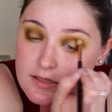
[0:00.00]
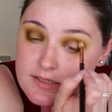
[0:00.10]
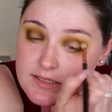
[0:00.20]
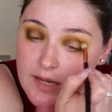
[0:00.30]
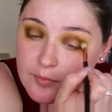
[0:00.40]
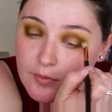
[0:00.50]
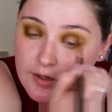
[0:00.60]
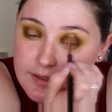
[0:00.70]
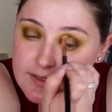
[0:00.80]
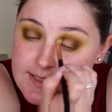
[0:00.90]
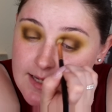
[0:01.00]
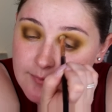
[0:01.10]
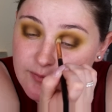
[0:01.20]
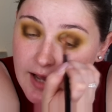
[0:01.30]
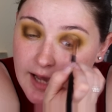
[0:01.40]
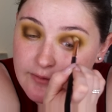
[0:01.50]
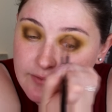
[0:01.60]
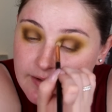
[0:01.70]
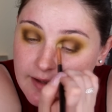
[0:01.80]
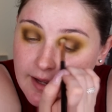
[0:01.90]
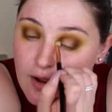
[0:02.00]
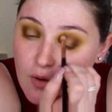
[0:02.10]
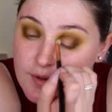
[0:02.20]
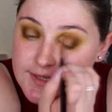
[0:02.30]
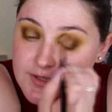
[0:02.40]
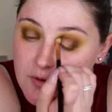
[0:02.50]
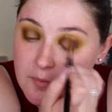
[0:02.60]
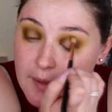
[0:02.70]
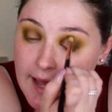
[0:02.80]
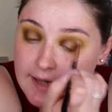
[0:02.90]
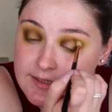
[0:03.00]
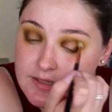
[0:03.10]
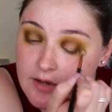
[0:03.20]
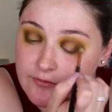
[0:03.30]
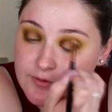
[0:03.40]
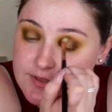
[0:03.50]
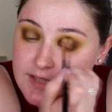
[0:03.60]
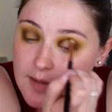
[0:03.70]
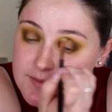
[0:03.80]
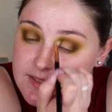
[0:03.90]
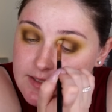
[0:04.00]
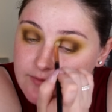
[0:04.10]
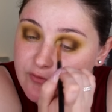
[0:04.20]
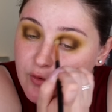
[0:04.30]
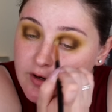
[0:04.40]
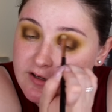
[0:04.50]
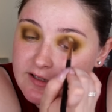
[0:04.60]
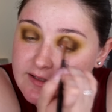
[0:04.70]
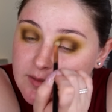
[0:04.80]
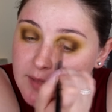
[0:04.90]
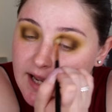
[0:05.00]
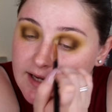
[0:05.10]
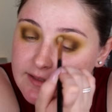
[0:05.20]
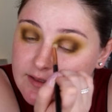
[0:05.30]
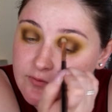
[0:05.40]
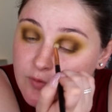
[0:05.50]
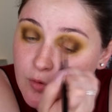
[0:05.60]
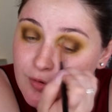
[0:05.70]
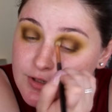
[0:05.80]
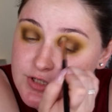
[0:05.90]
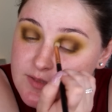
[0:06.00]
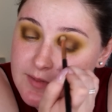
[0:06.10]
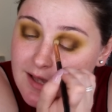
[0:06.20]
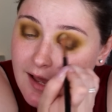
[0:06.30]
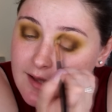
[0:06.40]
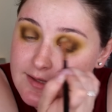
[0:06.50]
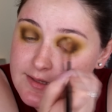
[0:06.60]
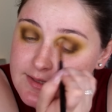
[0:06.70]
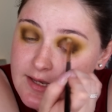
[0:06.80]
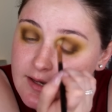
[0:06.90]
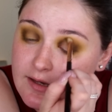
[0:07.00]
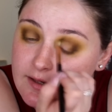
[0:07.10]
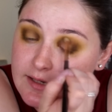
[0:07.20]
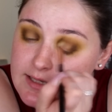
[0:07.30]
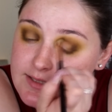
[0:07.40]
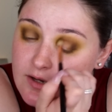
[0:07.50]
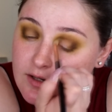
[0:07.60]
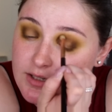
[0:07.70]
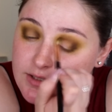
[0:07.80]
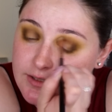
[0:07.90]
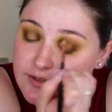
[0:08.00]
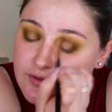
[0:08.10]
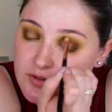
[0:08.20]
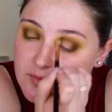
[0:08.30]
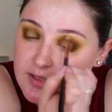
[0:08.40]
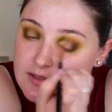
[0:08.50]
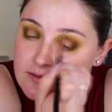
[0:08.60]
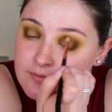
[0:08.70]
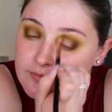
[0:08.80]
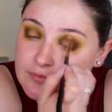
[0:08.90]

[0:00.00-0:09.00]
step 1 to step 5. Like I always go back a few steps and then forward and then back and then forward just because it's art, you know what I mean? All